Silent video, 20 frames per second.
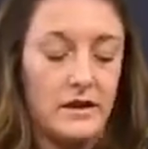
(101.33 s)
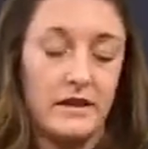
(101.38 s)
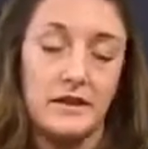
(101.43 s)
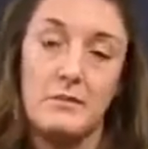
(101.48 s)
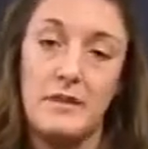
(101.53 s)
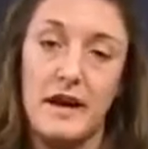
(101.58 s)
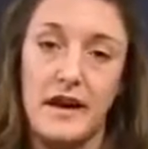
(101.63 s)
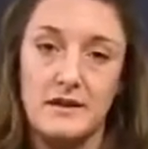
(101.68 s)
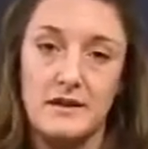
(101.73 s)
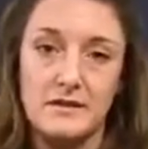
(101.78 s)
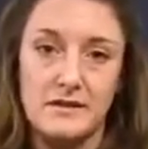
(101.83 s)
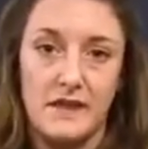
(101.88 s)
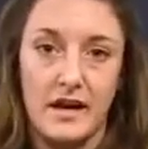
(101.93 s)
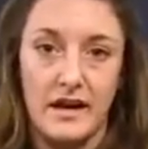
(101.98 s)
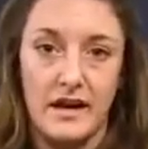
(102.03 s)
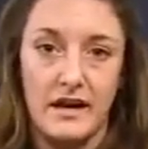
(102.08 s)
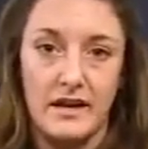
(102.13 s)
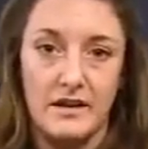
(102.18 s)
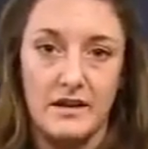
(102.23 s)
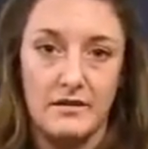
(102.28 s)
on the back
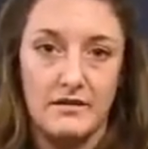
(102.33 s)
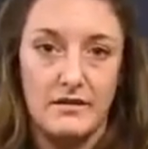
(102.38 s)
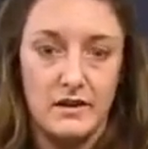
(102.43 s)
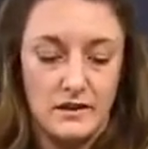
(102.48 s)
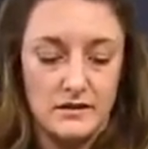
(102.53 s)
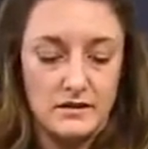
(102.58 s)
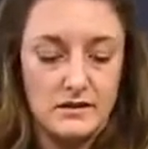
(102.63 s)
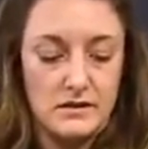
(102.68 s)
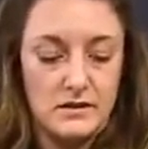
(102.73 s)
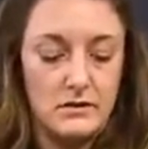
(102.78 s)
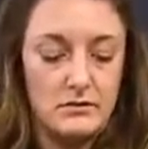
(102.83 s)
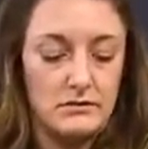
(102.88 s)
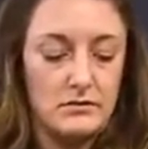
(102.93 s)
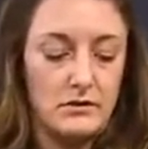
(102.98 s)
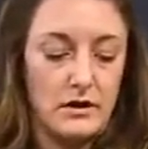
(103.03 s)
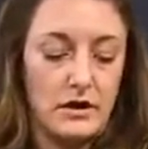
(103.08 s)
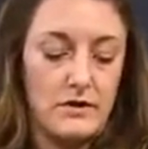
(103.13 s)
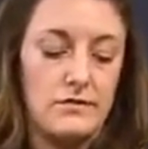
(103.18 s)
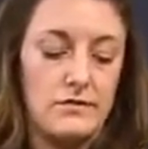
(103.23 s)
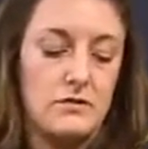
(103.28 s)
side of this
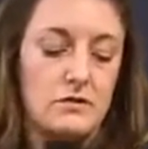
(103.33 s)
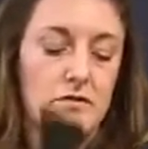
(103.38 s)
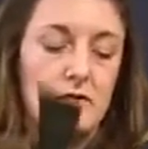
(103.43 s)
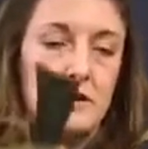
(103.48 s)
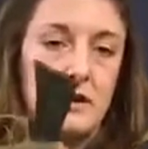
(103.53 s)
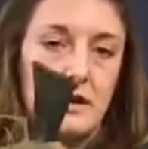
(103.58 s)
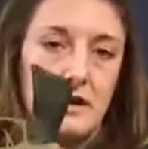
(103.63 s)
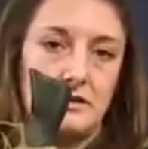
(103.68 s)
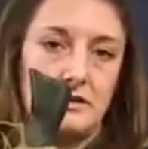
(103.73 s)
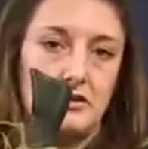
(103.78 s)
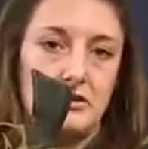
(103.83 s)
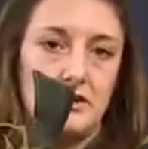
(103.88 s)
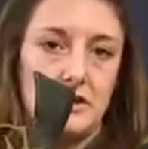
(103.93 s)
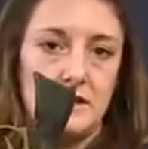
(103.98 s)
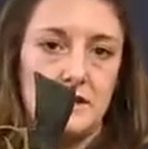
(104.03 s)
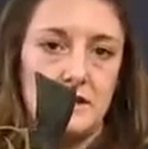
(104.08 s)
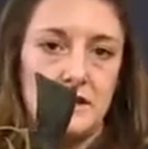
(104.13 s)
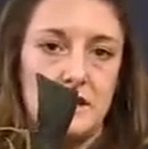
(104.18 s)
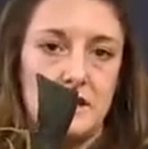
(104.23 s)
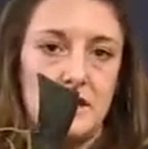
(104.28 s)
rifle, as you
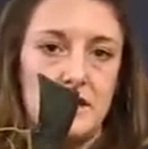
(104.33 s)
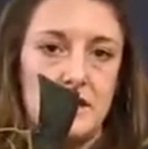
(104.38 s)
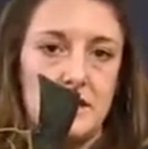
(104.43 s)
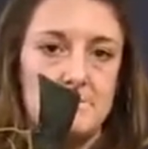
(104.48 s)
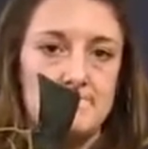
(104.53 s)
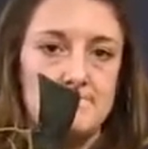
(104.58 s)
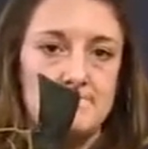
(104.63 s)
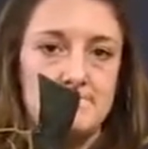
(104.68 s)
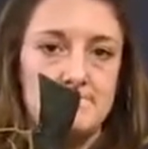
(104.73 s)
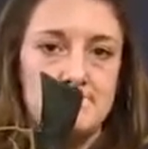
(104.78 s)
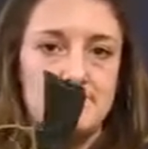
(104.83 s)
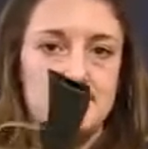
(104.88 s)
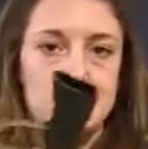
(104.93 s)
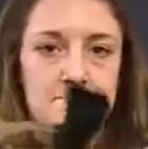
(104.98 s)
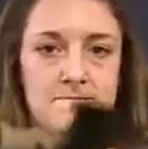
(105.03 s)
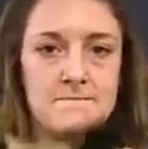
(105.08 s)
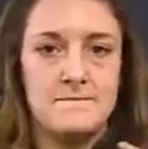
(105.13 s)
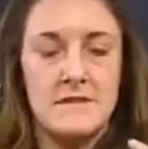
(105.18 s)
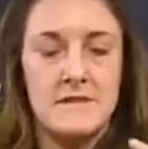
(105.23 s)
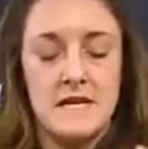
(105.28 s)
can see here.
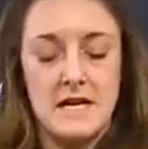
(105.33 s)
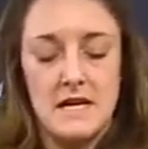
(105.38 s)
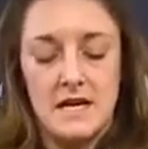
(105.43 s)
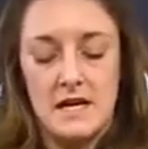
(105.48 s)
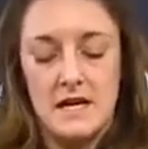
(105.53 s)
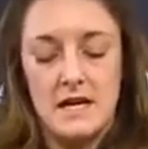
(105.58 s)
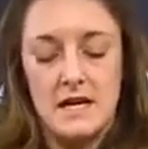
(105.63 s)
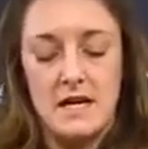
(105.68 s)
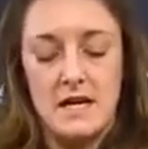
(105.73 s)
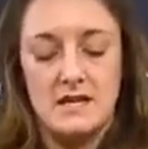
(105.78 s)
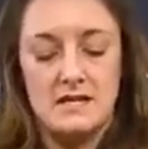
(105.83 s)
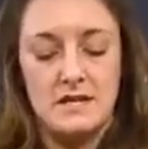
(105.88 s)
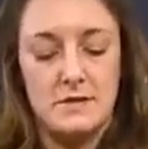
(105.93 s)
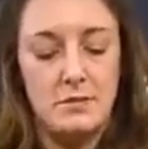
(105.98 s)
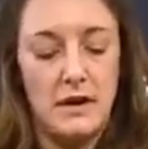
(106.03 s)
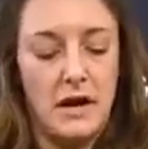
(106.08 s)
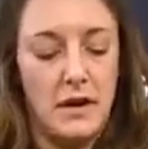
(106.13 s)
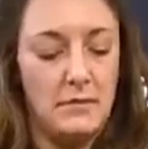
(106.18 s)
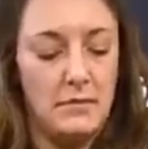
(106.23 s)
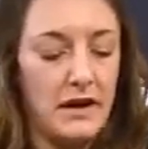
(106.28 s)
Easy
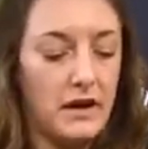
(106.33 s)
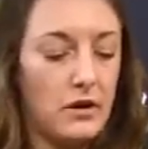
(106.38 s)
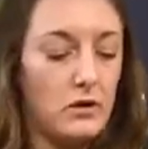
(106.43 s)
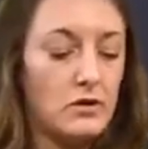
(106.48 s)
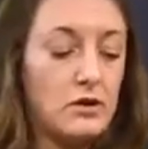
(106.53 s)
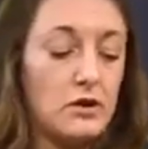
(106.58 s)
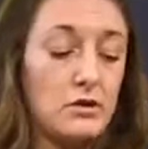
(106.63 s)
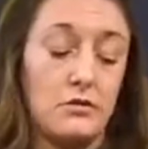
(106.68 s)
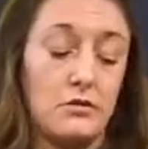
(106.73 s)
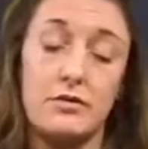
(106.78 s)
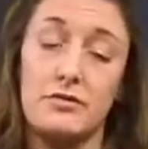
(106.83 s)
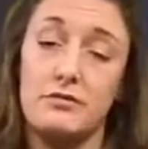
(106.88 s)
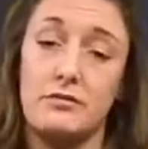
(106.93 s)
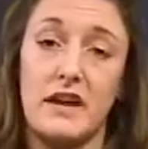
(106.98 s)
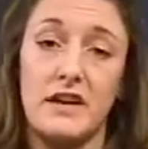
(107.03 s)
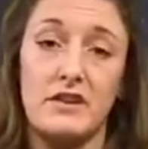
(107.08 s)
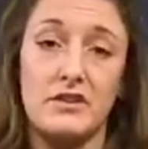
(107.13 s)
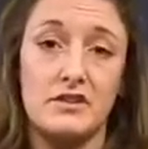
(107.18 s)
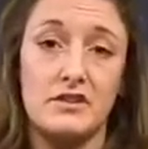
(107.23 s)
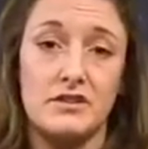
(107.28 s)
pop out, you
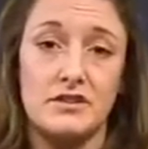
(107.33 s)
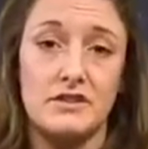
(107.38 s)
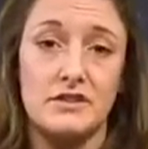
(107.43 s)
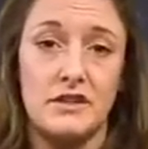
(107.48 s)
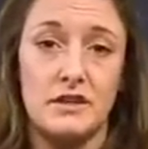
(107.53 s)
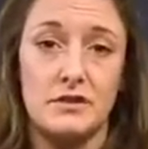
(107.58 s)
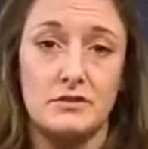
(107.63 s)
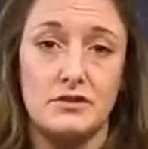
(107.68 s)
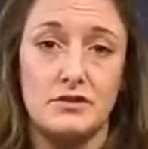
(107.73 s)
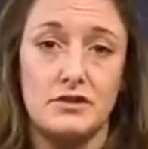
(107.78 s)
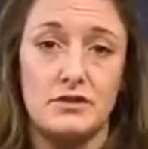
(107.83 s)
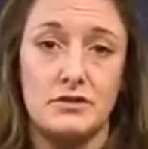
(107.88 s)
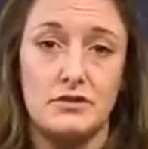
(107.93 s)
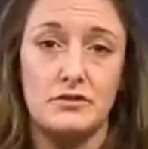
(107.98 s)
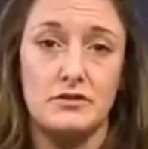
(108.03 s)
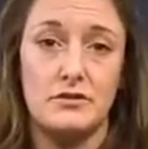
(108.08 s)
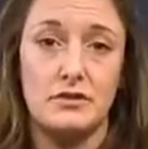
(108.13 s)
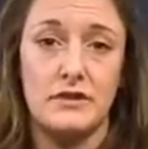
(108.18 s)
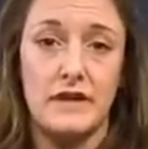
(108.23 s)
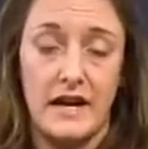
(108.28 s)
thread your
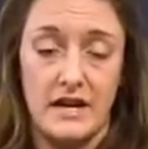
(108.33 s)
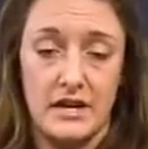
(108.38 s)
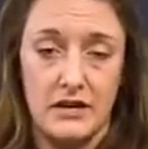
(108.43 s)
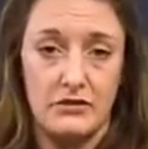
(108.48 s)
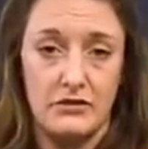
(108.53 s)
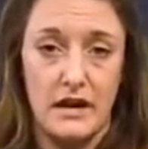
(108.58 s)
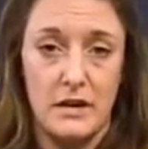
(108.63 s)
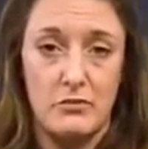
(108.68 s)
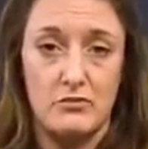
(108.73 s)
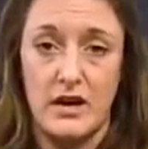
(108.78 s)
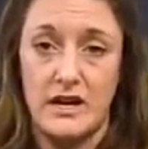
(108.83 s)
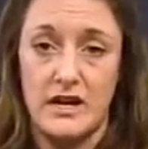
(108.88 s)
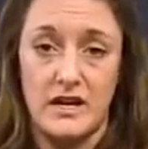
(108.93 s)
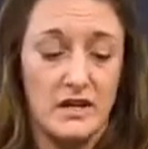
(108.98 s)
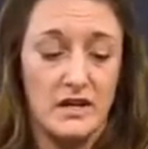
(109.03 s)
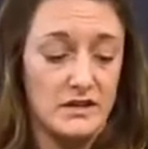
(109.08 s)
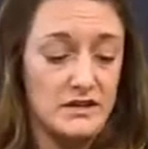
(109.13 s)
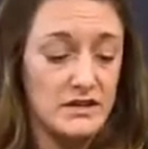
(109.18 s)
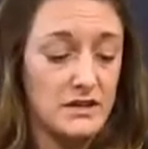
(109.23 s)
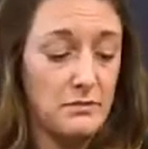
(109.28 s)
CO2 90-gram right
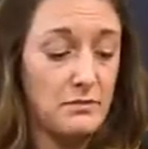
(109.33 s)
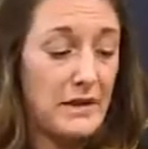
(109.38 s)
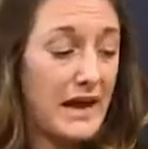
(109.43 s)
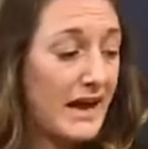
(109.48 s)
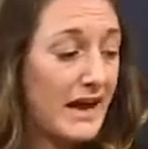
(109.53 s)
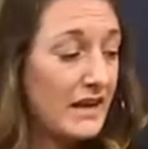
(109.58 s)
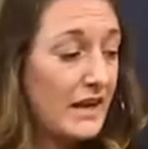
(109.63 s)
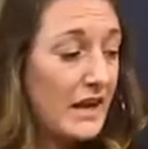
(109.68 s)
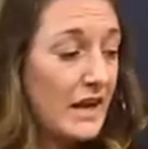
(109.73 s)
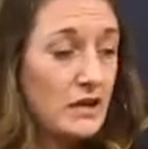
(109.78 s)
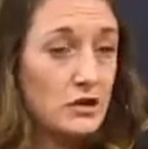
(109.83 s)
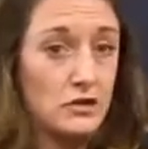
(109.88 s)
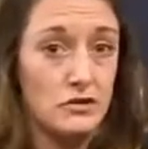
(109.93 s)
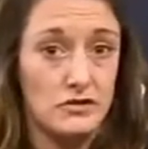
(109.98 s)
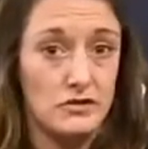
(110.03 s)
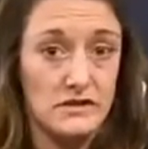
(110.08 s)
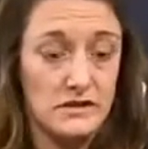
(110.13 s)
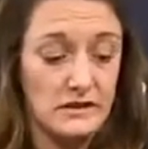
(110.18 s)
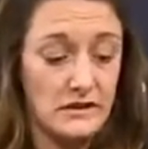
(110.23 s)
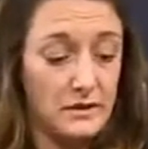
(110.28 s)
into the back and you
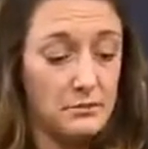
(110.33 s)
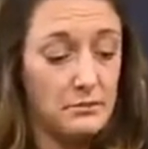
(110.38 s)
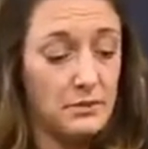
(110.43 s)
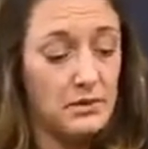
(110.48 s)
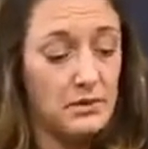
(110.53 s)
slip